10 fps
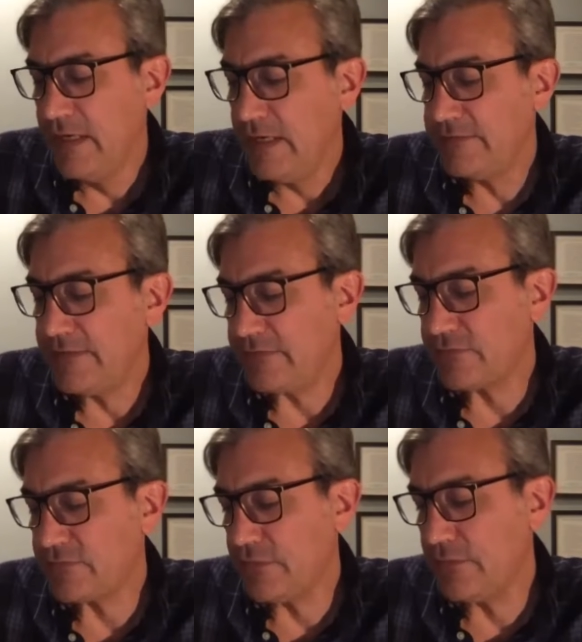As I
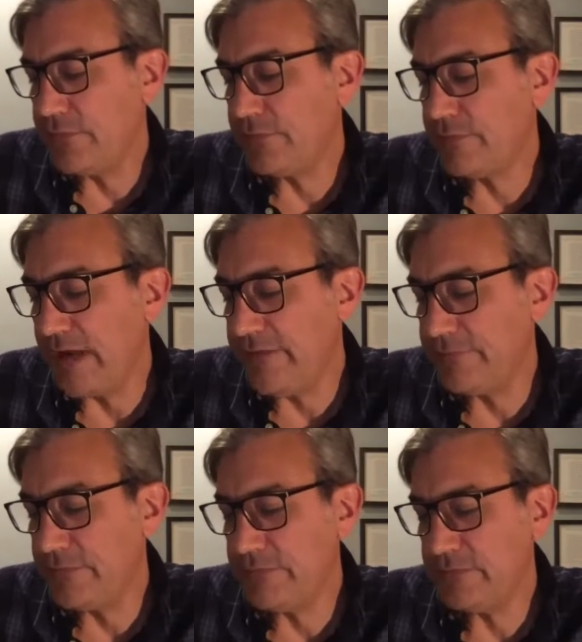strolled the
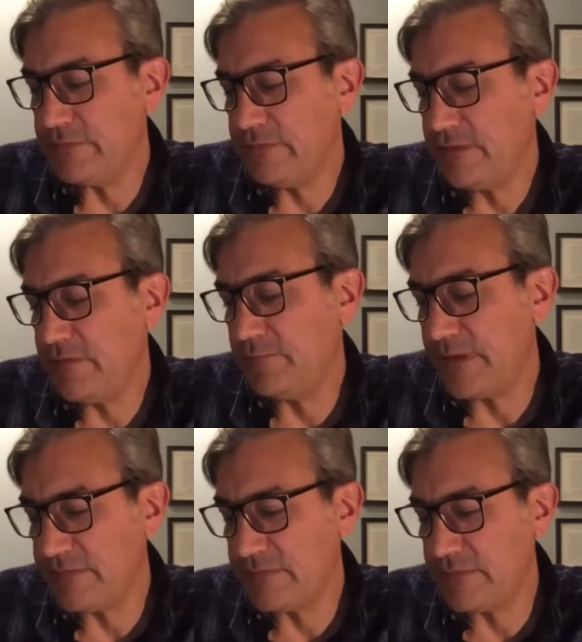rifles and
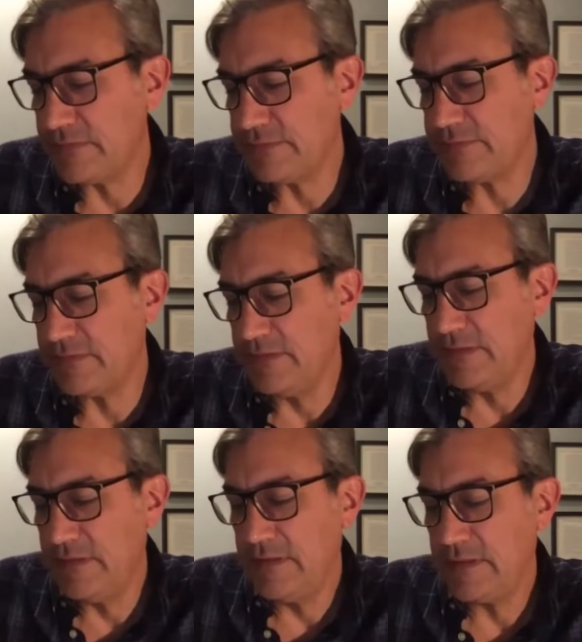pistols
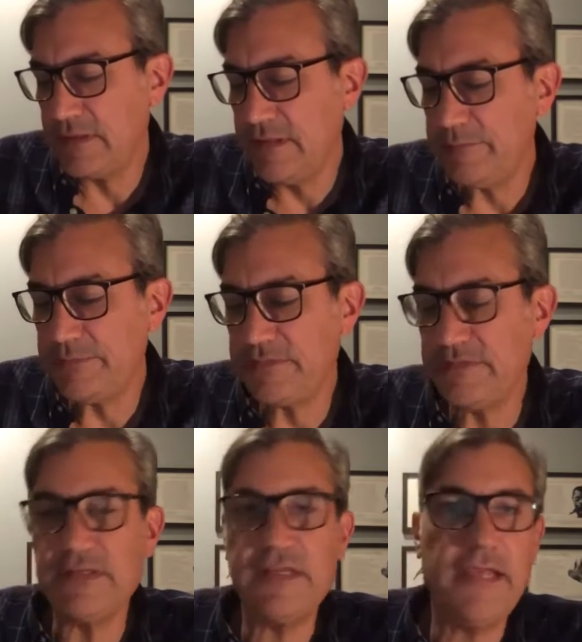clips
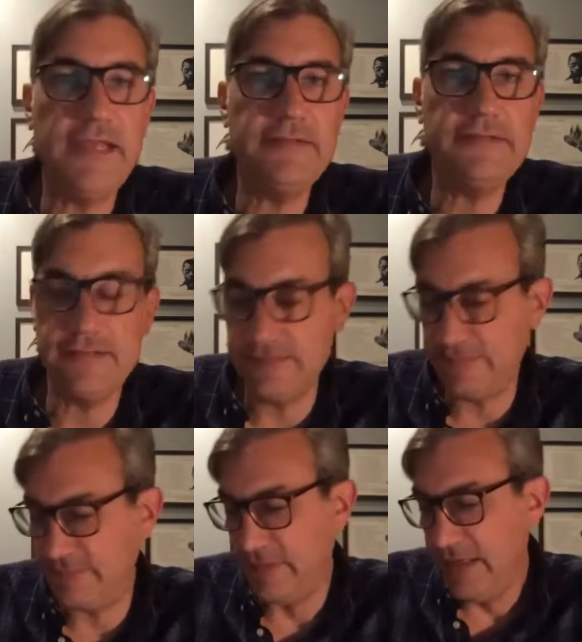and
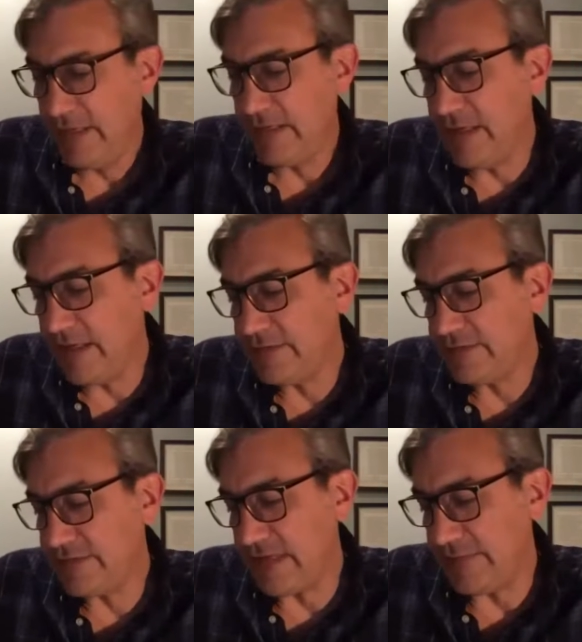cases, gun
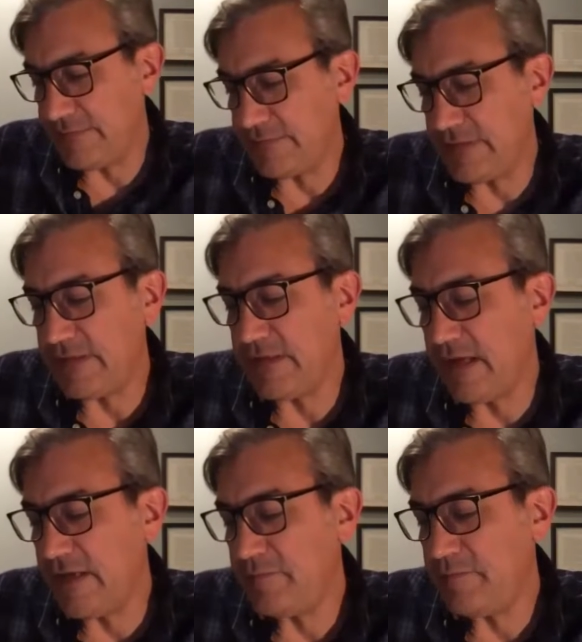safes and
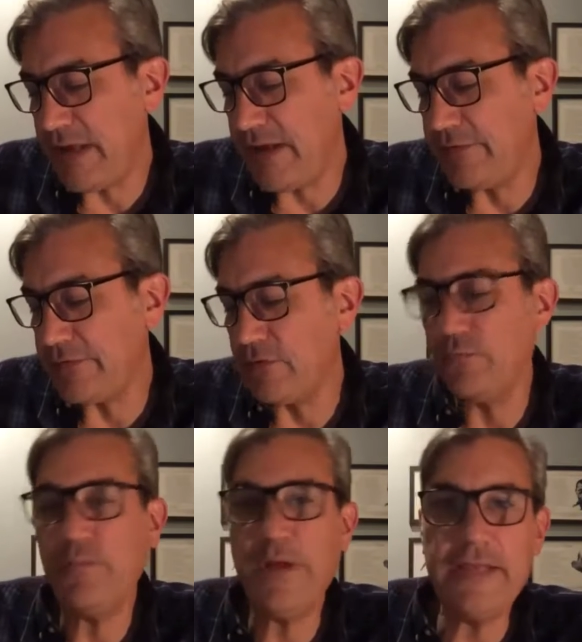gunpowder,
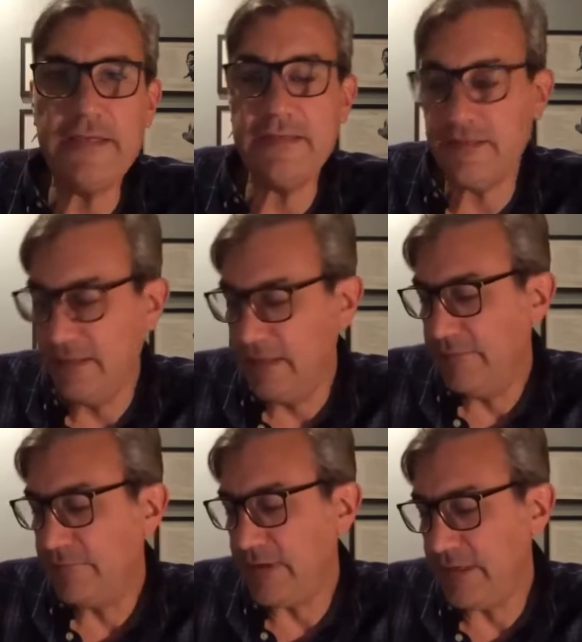waiting
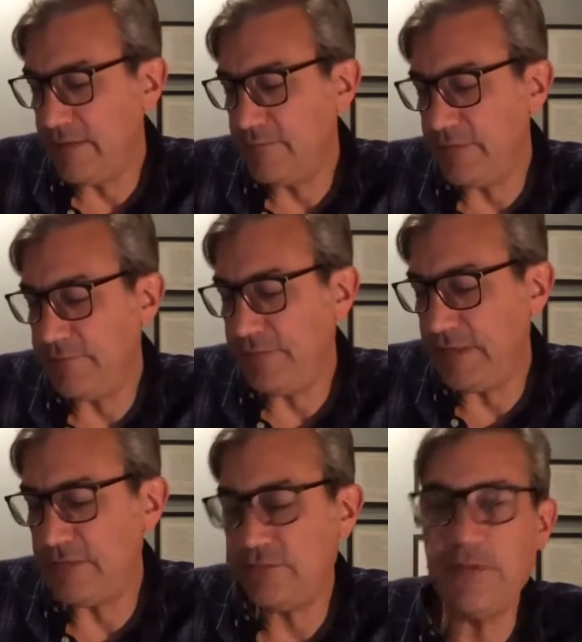for him to
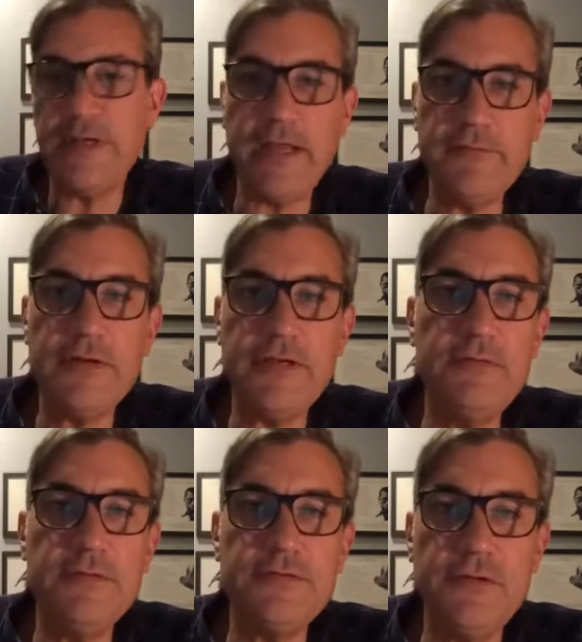finish whatever he
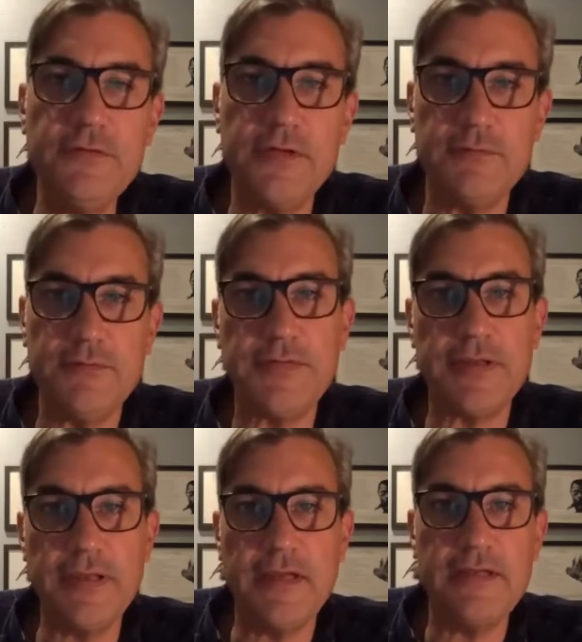was doing with the
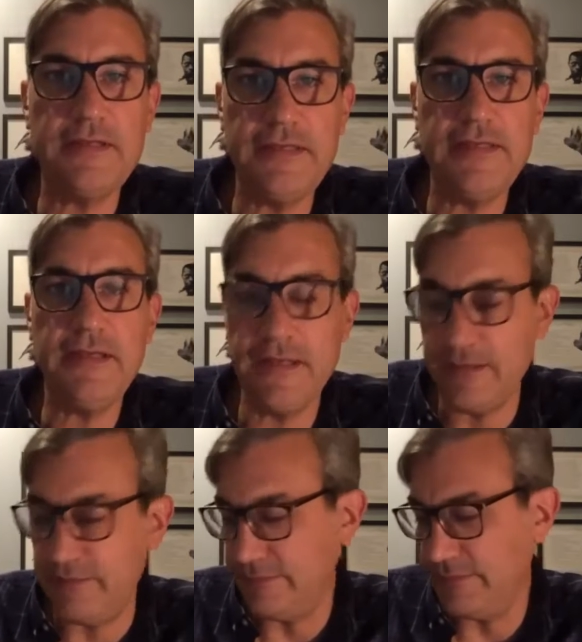gun he
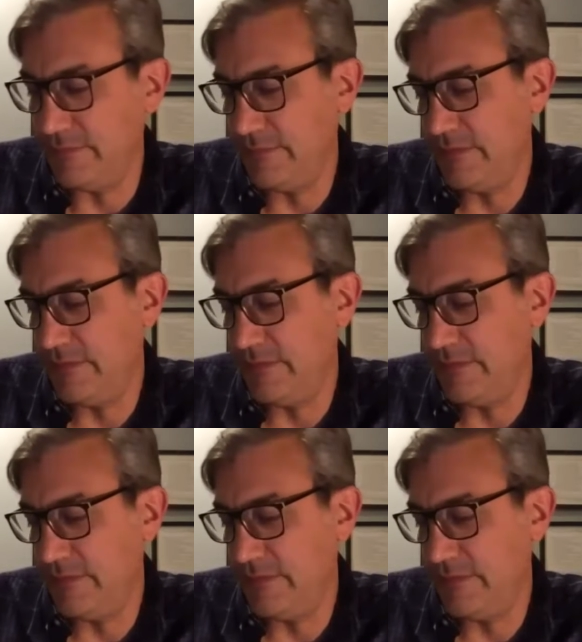held.